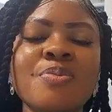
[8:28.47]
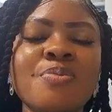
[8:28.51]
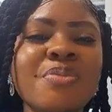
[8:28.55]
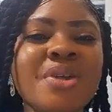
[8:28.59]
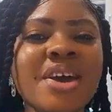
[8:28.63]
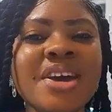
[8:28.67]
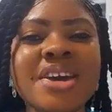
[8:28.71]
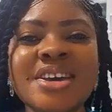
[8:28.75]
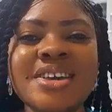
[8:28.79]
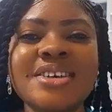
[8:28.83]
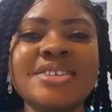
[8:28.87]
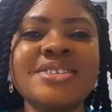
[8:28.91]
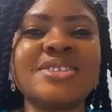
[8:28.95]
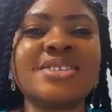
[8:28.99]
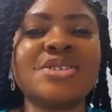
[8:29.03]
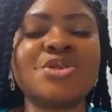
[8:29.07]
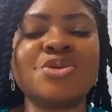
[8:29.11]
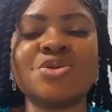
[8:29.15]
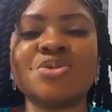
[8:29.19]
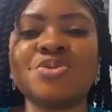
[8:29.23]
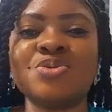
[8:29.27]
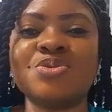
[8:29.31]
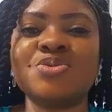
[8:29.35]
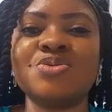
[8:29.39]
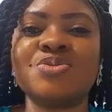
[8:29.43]
make it
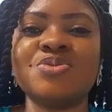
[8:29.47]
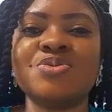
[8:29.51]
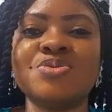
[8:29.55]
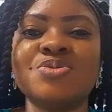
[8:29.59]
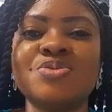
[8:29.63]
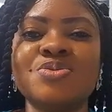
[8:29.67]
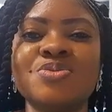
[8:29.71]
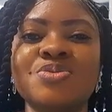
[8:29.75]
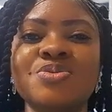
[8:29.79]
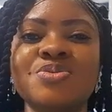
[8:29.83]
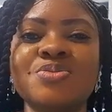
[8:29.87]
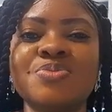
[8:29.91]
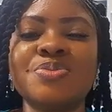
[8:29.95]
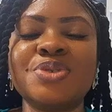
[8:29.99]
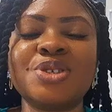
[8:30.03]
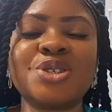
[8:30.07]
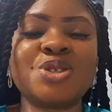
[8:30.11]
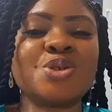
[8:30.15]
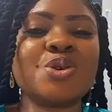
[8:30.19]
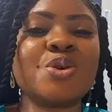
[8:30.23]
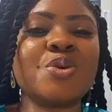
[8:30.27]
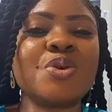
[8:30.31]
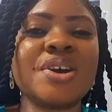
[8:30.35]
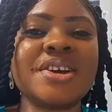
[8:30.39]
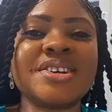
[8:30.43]
to be
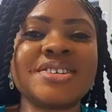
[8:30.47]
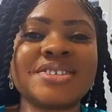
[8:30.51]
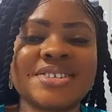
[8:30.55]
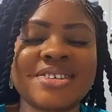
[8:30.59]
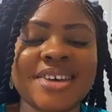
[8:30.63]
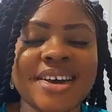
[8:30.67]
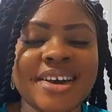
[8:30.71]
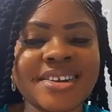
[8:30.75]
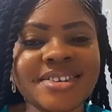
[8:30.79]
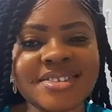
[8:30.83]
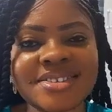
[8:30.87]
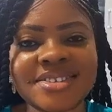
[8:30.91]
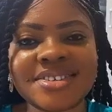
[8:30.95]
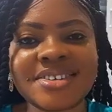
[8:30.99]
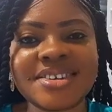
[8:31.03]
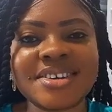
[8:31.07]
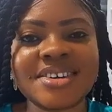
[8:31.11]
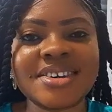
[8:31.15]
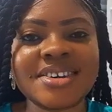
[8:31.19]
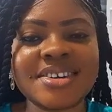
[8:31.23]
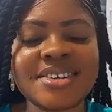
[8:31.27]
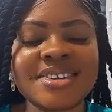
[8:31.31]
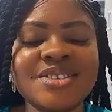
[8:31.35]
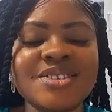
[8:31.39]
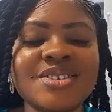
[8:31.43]
so
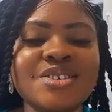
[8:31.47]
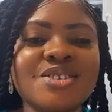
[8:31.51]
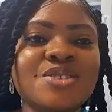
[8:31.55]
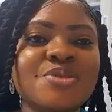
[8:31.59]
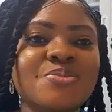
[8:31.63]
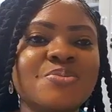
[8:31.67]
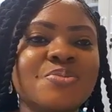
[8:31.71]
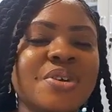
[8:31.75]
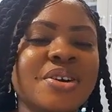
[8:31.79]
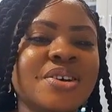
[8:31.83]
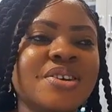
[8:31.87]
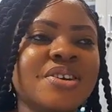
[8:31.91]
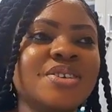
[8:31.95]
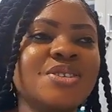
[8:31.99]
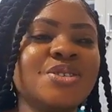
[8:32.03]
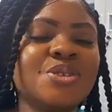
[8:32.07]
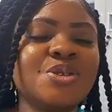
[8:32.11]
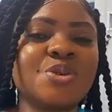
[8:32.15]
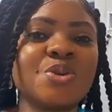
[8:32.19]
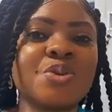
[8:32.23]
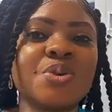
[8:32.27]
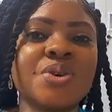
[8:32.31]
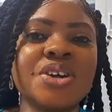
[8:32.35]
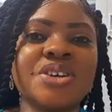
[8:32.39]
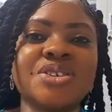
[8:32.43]
exciting, make it
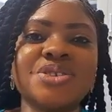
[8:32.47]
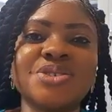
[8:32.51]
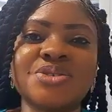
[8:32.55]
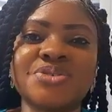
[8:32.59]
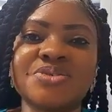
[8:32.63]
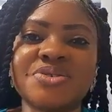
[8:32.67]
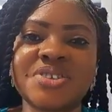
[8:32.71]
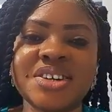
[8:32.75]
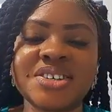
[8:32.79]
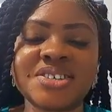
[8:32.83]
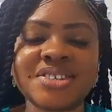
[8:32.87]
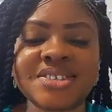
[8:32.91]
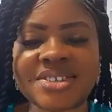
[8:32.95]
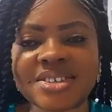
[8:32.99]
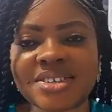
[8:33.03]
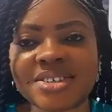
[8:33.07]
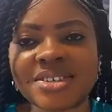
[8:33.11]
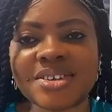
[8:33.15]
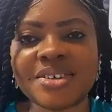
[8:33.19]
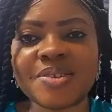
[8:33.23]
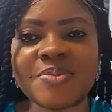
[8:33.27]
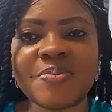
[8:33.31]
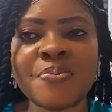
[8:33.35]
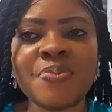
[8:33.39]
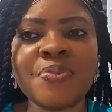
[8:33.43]
so
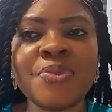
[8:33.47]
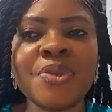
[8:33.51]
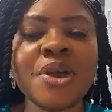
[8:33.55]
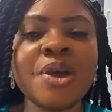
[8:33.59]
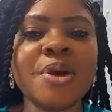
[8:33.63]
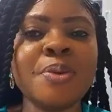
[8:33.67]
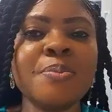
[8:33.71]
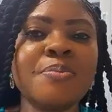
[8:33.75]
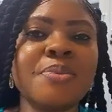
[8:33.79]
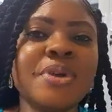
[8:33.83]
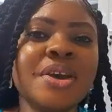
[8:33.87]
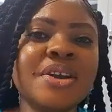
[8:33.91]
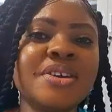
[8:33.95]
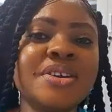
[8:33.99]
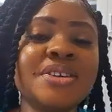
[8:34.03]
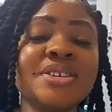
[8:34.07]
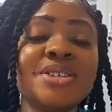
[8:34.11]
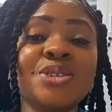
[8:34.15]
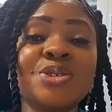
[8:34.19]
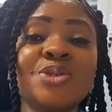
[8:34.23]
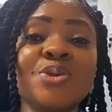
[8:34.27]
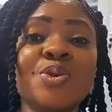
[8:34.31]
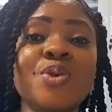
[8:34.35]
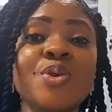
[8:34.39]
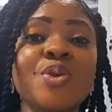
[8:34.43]
interesting, make it
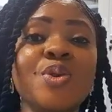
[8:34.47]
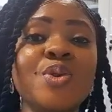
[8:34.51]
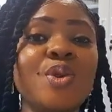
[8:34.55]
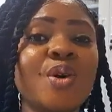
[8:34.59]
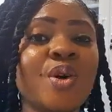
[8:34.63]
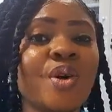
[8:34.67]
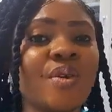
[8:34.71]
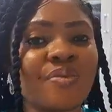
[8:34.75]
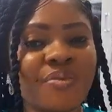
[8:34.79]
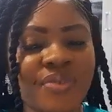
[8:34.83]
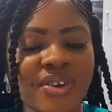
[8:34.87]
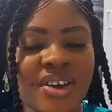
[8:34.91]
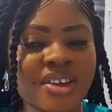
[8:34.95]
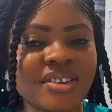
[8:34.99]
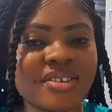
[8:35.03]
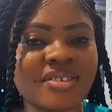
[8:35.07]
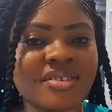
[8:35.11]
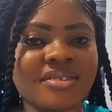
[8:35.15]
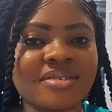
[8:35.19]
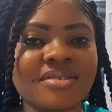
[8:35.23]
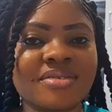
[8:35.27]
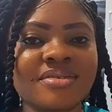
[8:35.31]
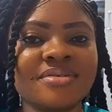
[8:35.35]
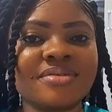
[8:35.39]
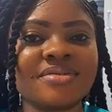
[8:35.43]
so
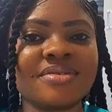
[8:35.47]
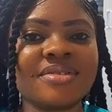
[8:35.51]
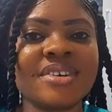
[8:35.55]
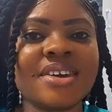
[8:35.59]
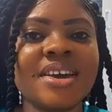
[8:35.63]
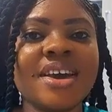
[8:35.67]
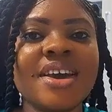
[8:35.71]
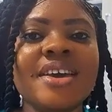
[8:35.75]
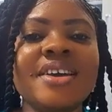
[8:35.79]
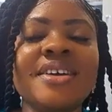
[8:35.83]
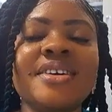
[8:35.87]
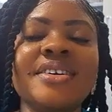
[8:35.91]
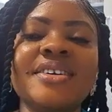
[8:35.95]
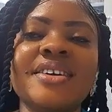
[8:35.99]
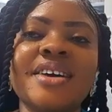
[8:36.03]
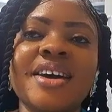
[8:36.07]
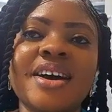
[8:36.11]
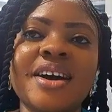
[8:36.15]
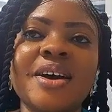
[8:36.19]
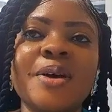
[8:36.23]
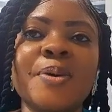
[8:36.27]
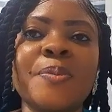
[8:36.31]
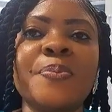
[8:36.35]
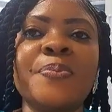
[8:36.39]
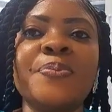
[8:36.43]
loving.
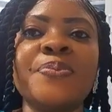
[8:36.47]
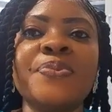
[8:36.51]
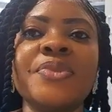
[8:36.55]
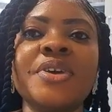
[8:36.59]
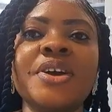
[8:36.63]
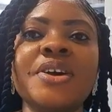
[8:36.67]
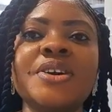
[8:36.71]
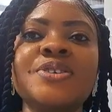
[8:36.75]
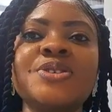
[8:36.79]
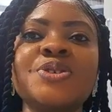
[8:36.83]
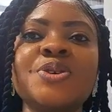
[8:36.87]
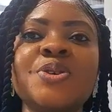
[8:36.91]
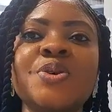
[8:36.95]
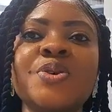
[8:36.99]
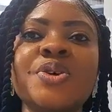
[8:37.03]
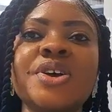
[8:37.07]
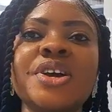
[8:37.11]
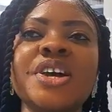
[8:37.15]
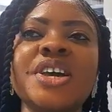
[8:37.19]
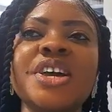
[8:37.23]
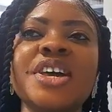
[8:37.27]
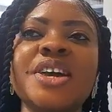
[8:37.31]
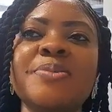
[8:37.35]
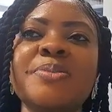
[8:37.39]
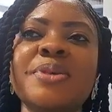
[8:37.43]
Yeah. So
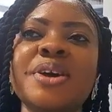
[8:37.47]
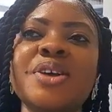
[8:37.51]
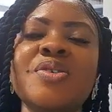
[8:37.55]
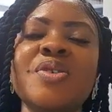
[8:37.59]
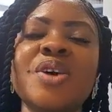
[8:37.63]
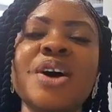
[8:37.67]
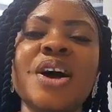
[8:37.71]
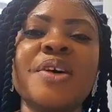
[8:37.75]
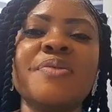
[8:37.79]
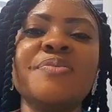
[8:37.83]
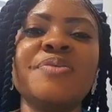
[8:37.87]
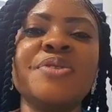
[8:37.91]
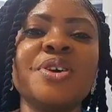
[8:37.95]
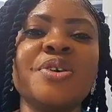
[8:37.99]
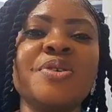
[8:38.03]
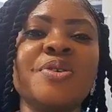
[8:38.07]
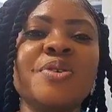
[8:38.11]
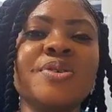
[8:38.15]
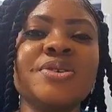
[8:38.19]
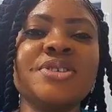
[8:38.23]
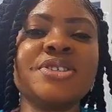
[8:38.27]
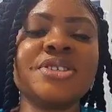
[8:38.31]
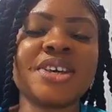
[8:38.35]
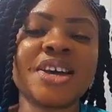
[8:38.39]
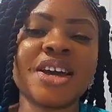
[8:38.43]
he may not have the
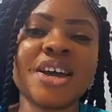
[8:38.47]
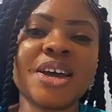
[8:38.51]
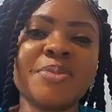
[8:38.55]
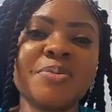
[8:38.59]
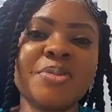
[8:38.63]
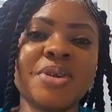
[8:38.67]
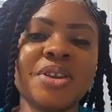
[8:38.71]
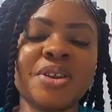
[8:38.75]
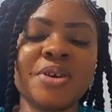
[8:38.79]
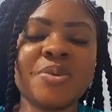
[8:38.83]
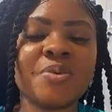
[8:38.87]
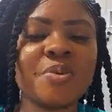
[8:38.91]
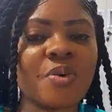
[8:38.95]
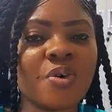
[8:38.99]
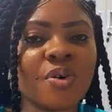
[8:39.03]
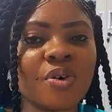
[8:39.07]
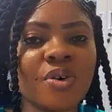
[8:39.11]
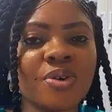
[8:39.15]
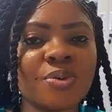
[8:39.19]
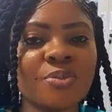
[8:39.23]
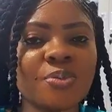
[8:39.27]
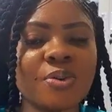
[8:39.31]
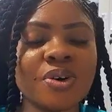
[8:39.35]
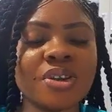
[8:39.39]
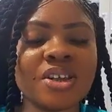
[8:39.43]
whole time in the
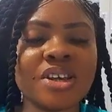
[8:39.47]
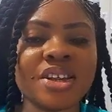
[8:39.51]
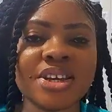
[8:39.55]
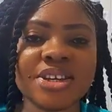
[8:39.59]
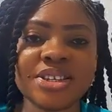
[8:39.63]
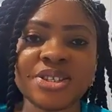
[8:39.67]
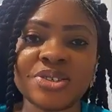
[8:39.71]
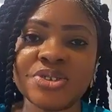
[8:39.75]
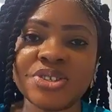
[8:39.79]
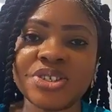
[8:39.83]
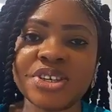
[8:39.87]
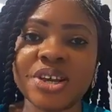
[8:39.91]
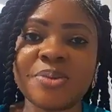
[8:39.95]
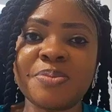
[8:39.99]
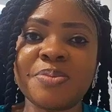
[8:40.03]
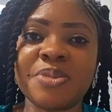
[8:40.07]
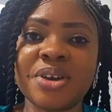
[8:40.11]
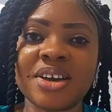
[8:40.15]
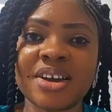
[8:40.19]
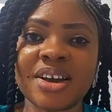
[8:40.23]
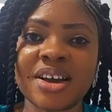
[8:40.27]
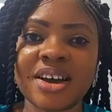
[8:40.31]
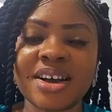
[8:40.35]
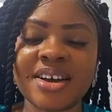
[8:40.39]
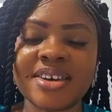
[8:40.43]
world, but the little time
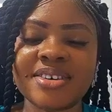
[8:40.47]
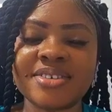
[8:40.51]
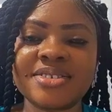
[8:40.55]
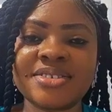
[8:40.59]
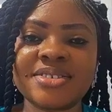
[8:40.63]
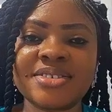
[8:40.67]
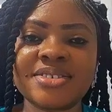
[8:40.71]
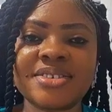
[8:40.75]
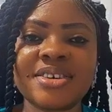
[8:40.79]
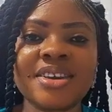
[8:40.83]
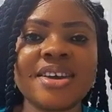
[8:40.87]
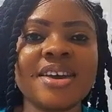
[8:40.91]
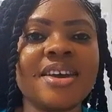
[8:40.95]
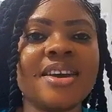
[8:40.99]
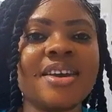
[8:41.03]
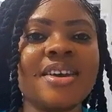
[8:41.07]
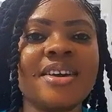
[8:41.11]
he has,